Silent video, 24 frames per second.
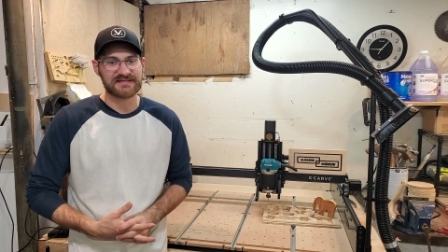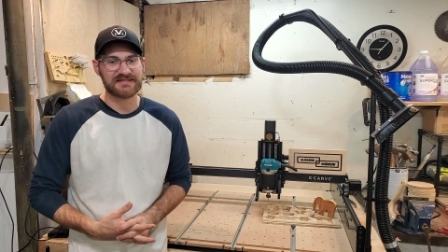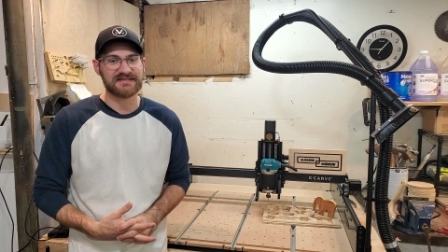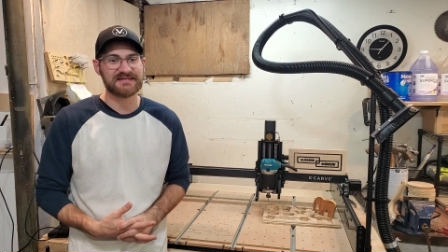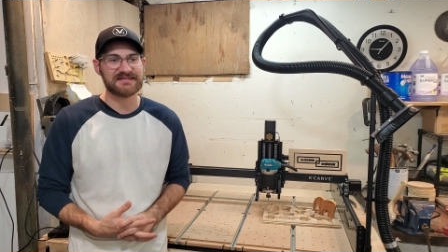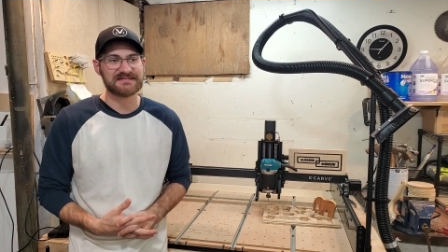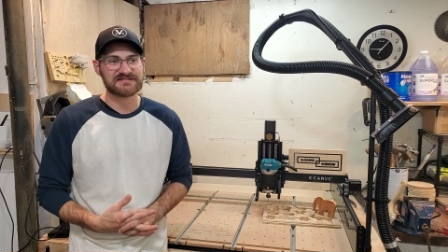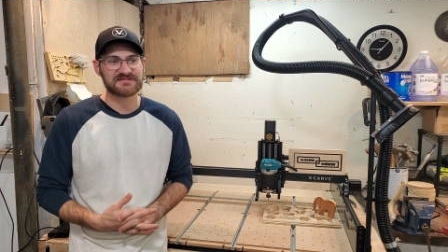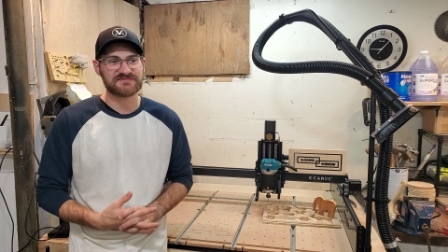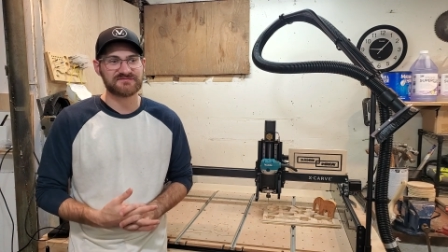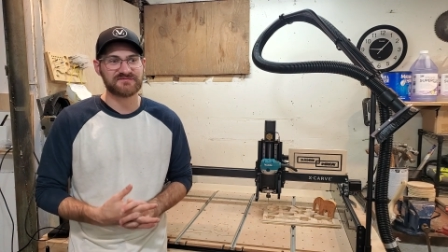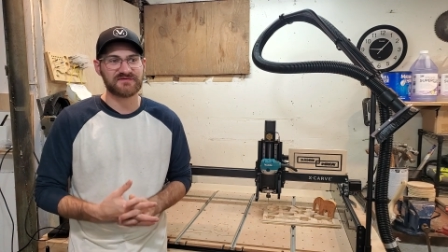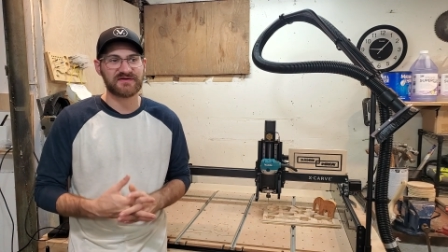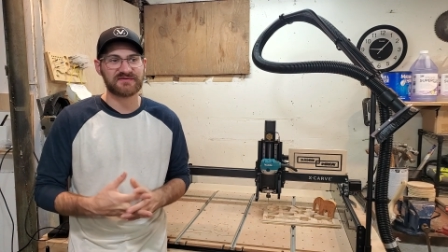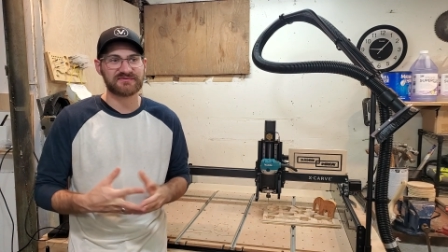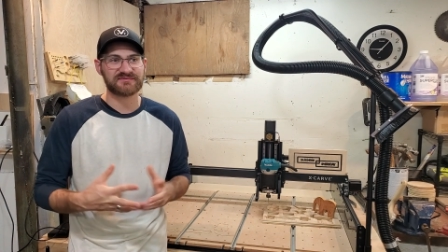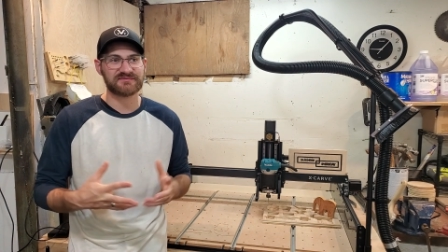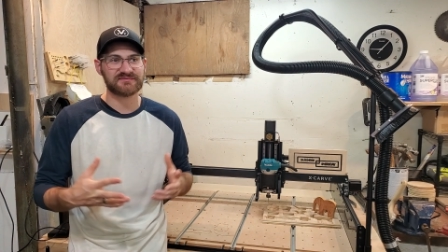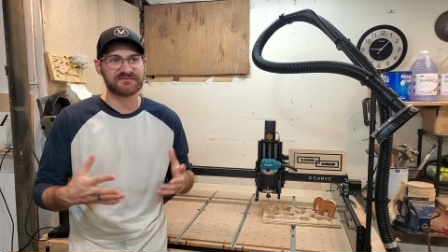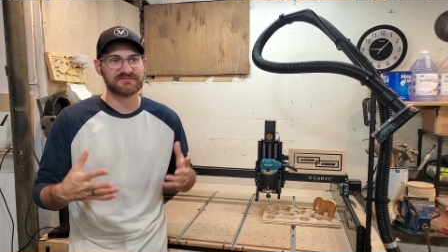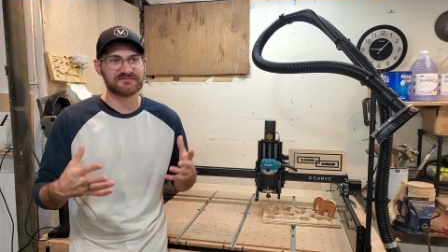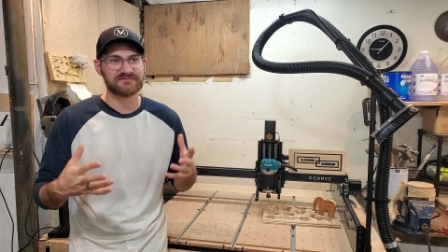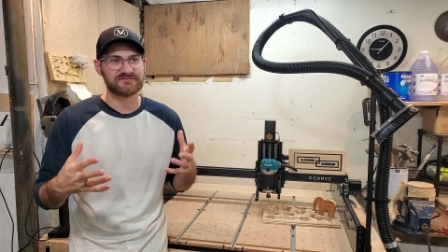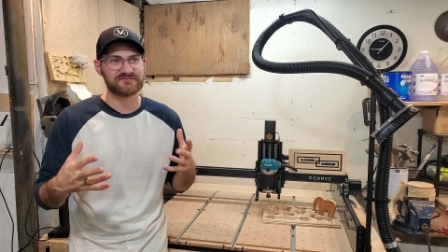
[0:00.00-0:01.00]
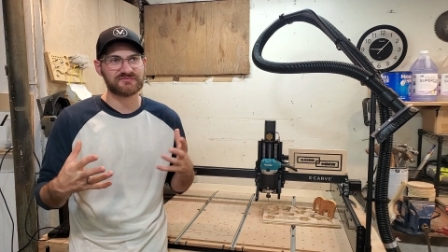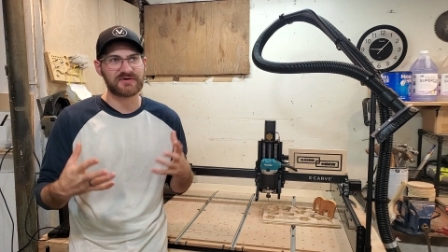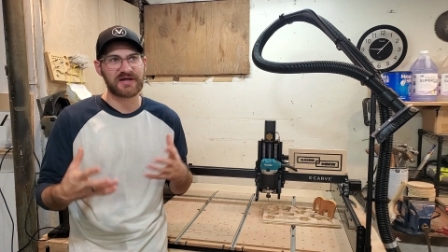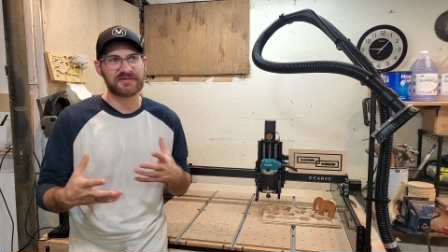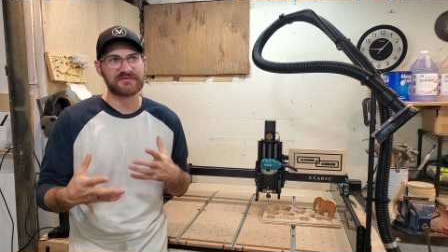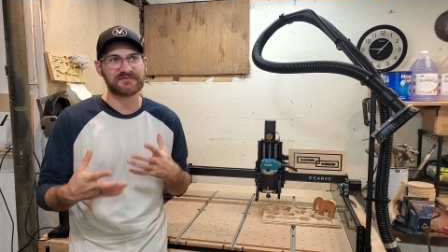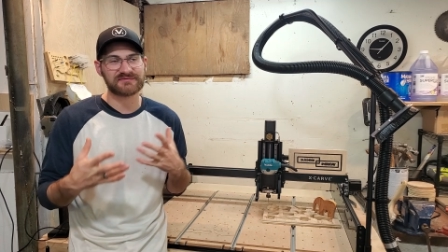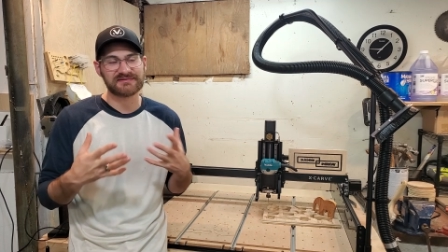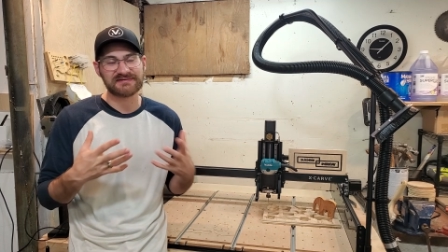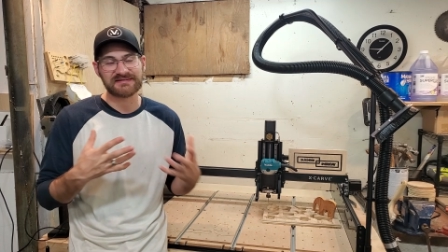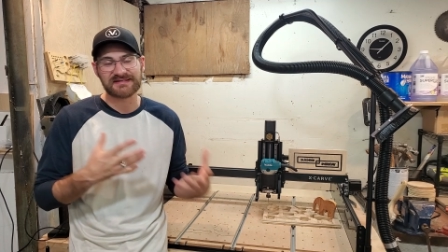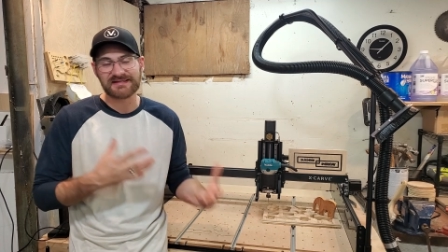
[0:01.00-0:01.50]
It is rather
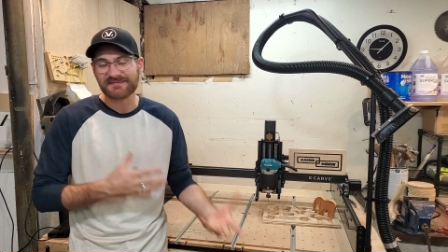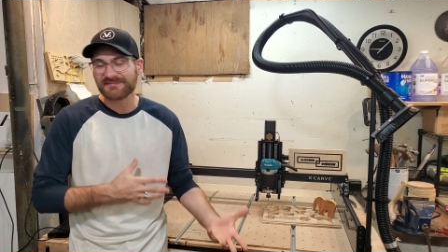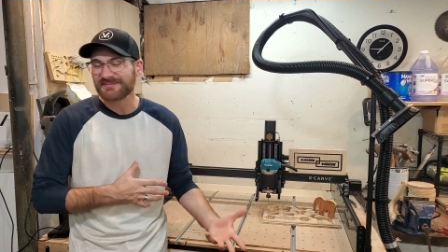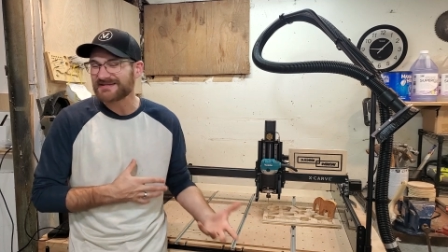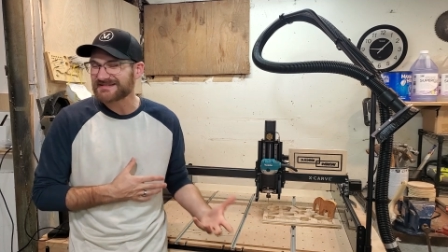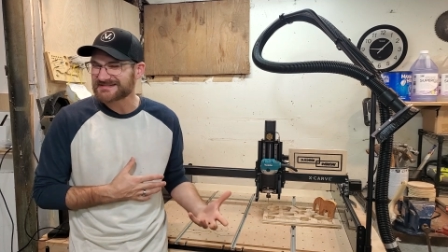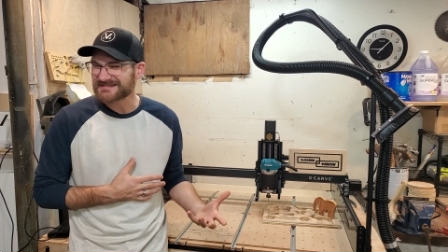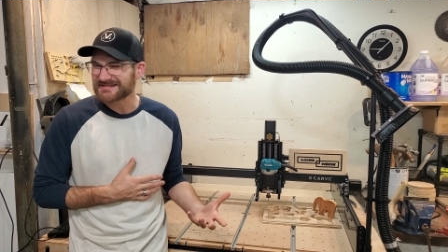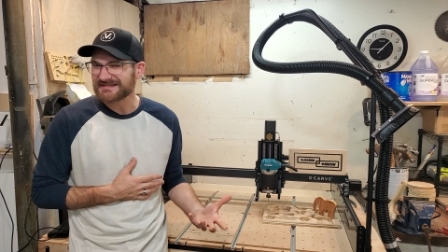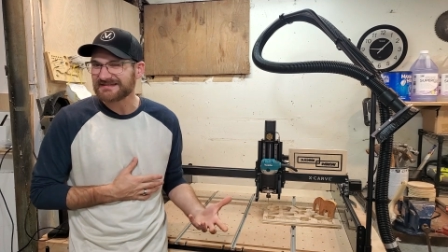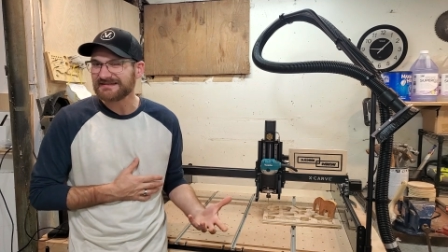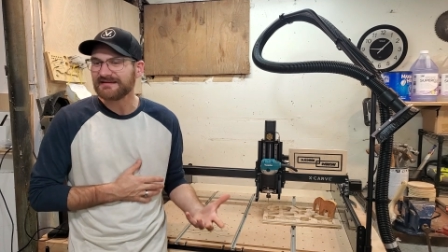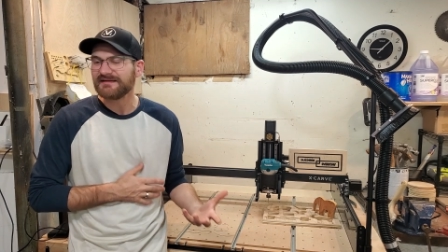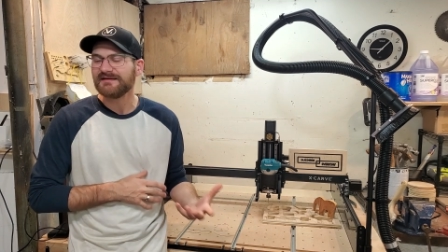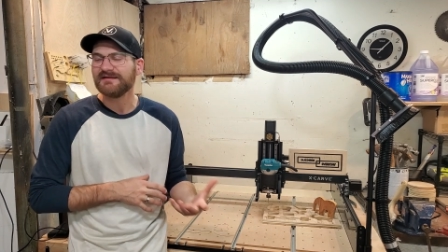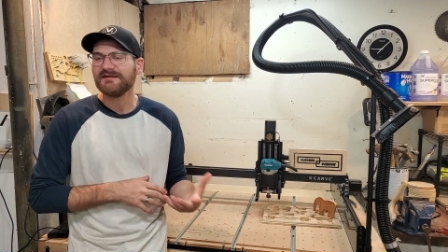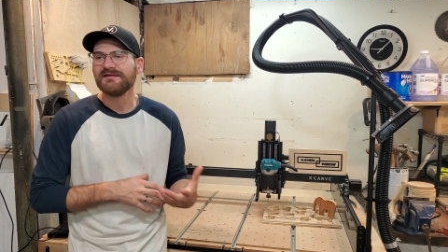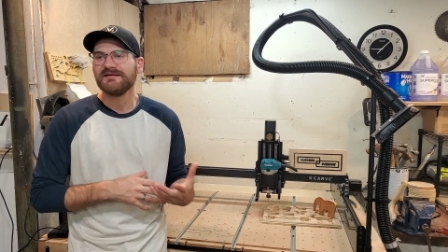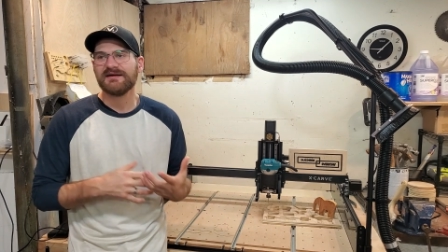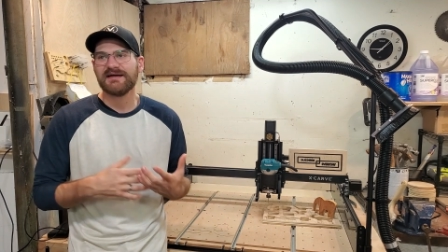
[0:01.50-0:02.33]
rather limited,